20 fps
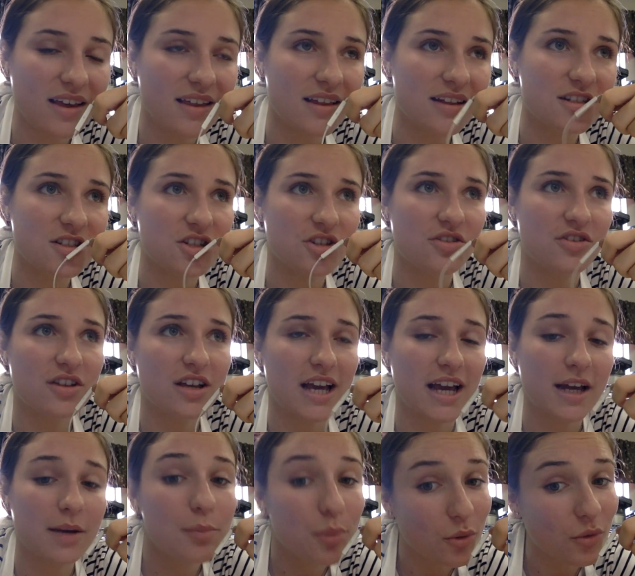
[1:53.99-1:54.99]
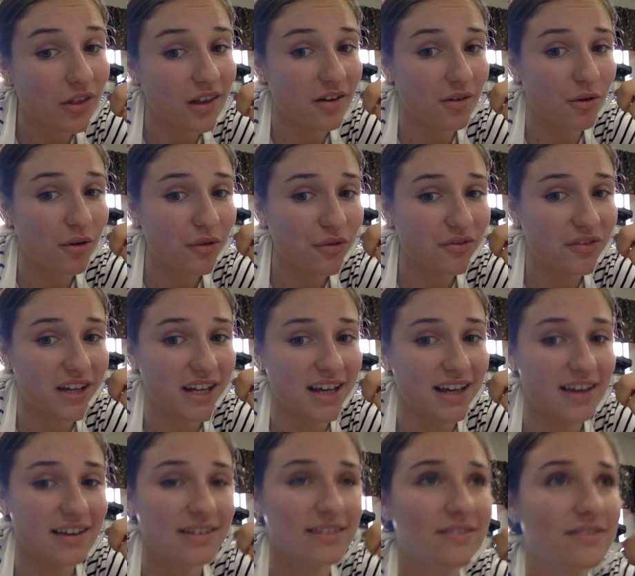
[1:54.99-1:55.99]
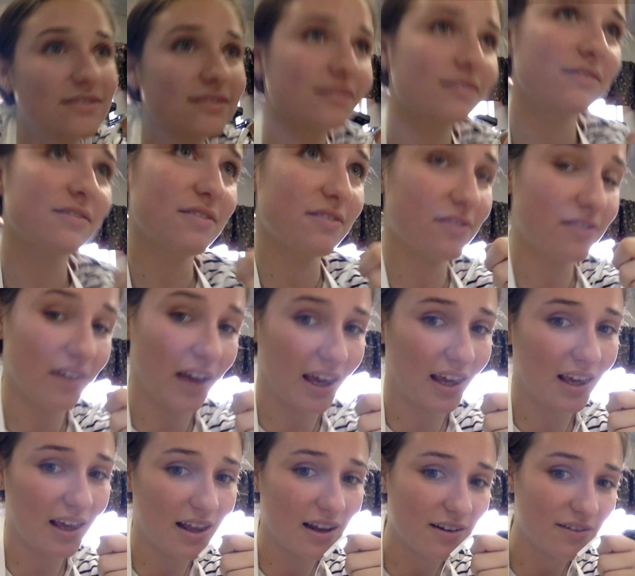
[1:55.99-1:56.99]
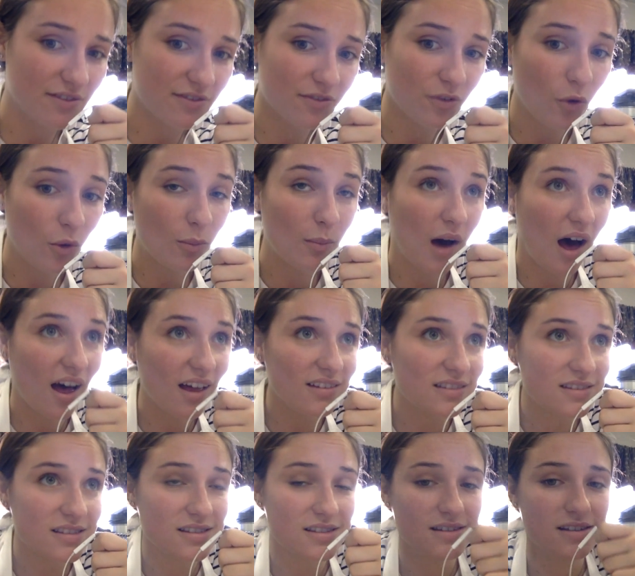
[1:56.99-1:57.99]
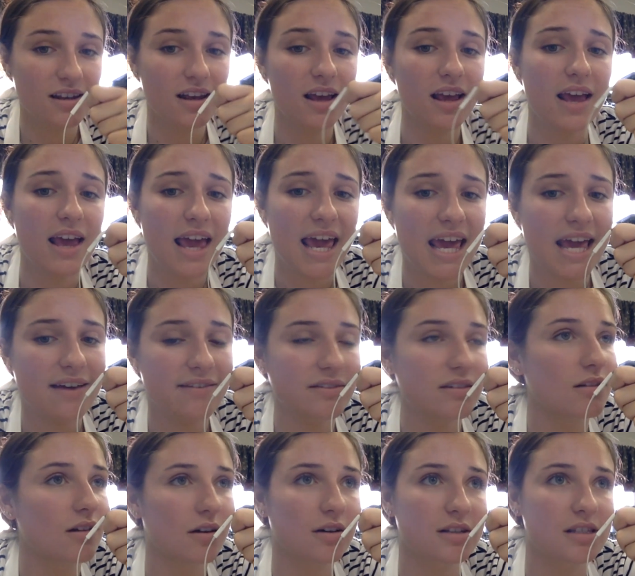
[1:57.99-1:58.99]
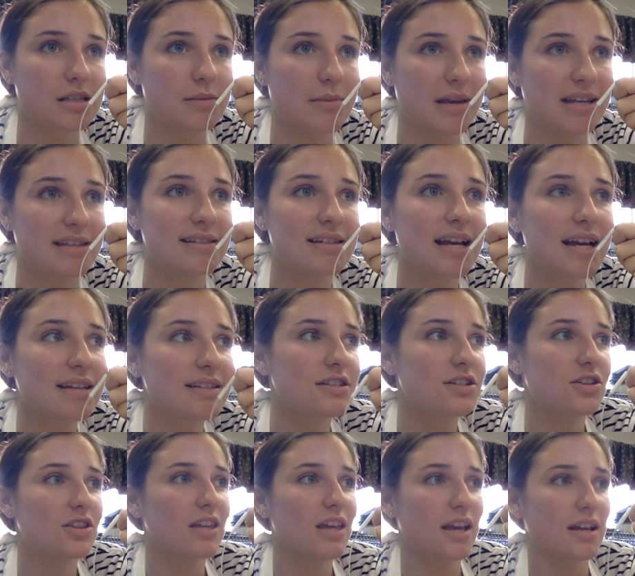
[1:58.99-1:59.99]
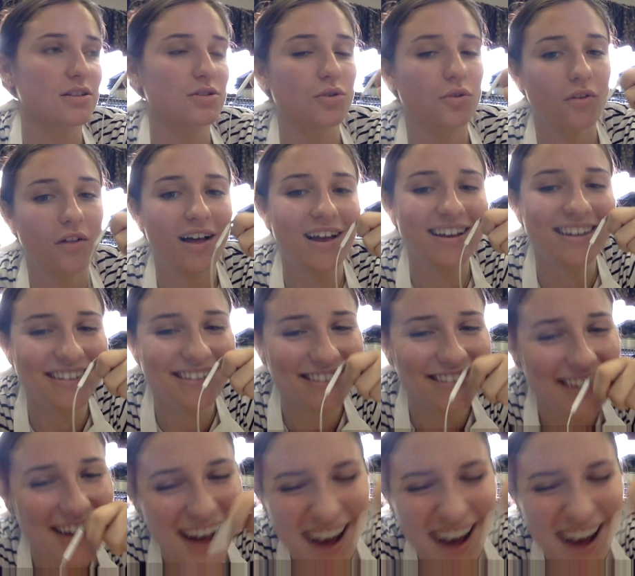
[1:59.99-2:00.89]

Like, do you think I could pull that off for freaking four months, have a long semester. do you think I could talk?